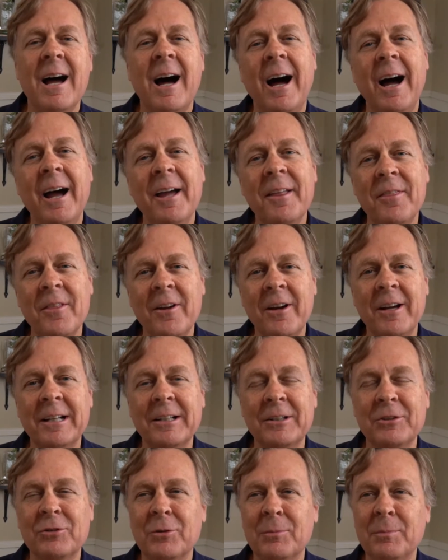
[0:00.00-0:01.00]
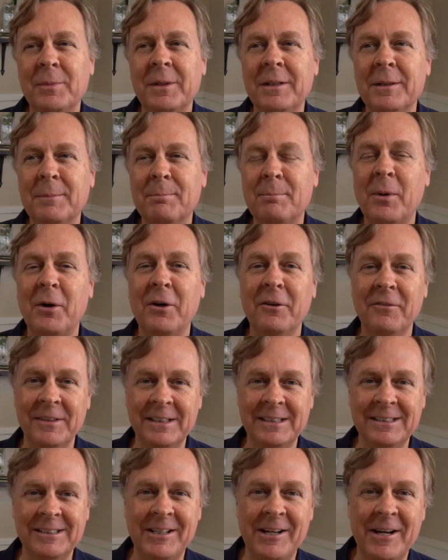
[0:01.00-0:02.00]
I thought this would be a
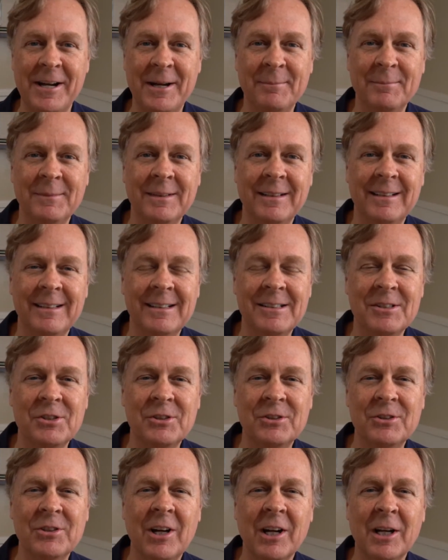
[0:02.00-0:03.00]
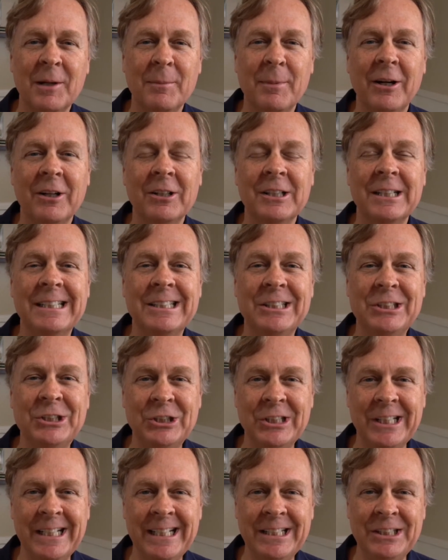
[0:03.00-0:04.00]
perfect time to talk about
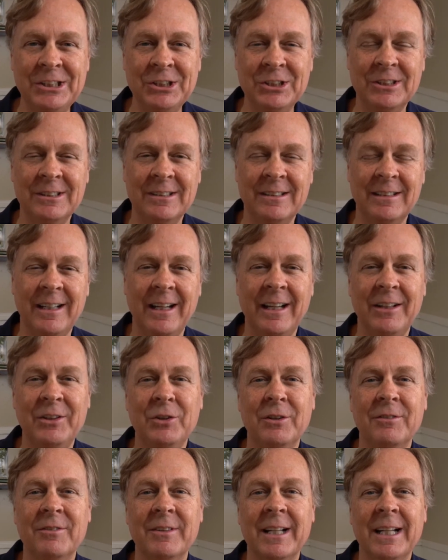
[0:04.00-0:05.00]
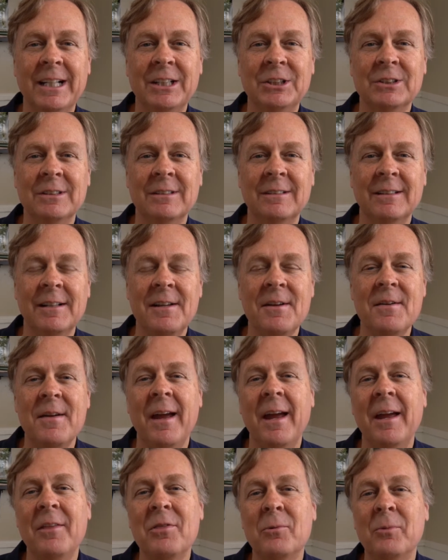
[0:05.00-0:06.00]
change and unification.
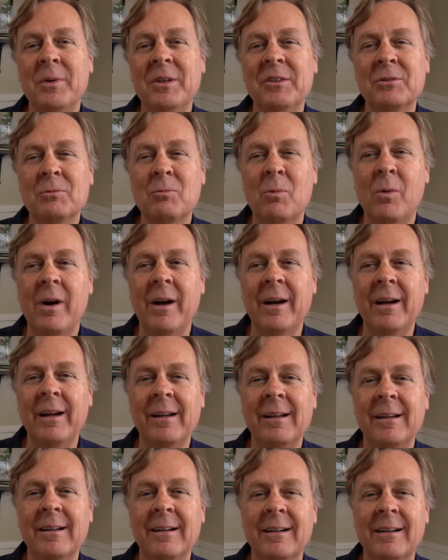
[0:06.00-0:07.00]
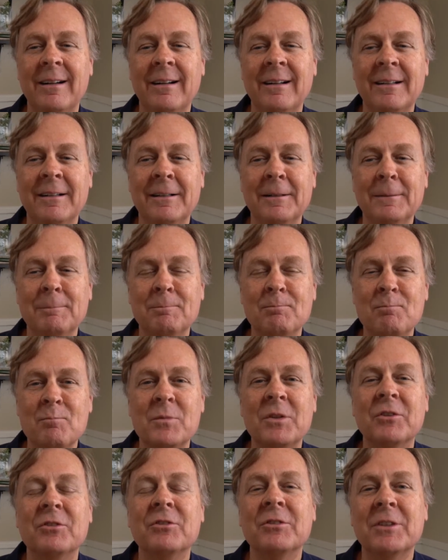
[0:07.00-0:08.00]
And the reason why
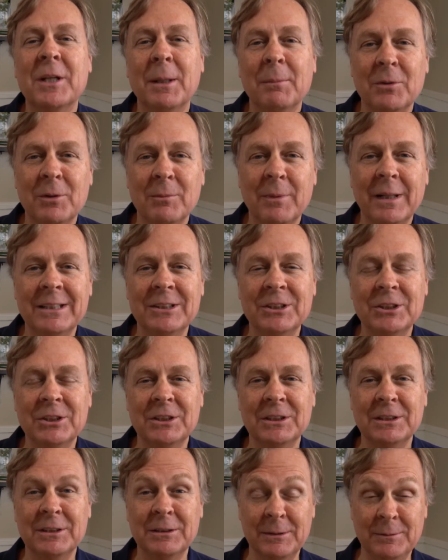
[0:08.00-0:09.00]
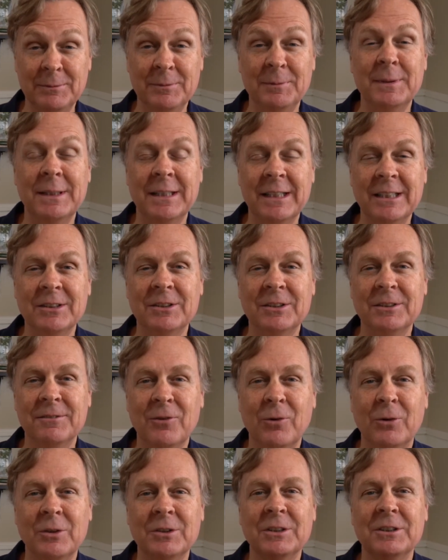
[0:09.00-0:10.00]
this has come to my attention is because, of
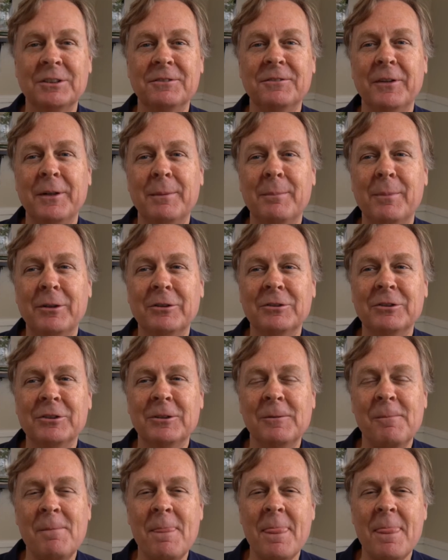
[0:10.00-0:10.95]
course, it's very personal.